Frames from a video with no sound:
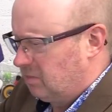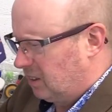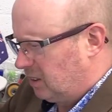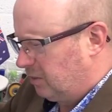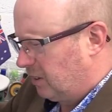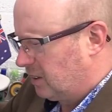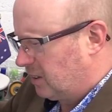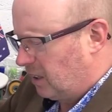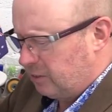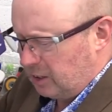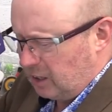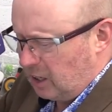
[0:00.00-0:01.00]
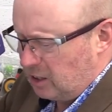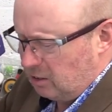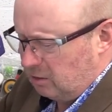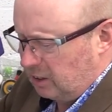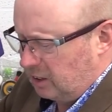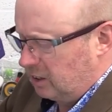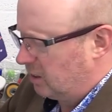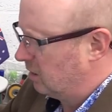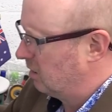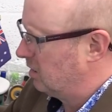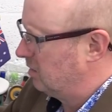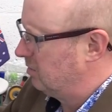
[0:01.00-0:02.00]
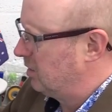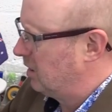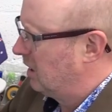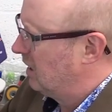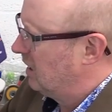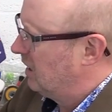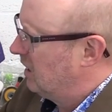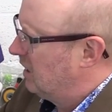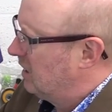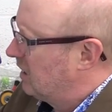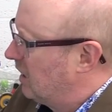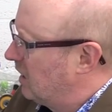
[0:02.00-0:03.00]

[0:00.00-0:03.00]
I do fancy having a nice hurricane. There